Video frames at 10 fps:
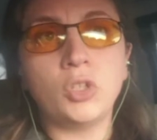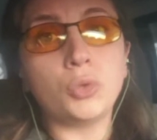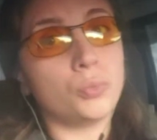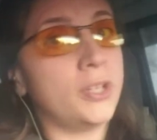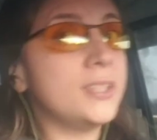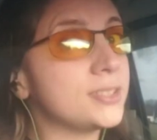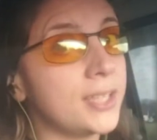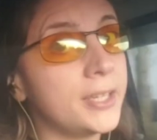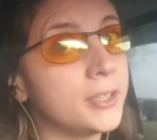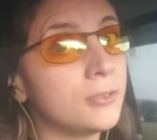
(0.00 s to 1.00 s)

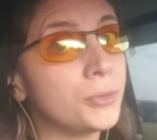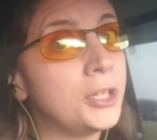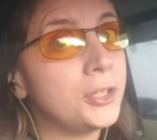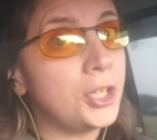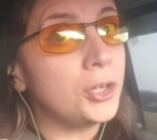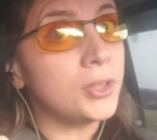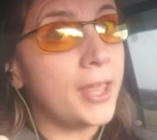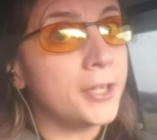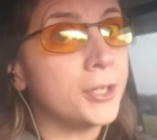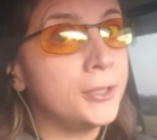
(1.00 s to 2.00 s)
Reinstated a year
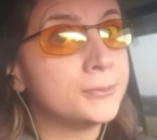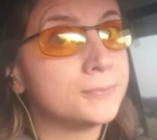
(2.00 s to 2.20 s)
later.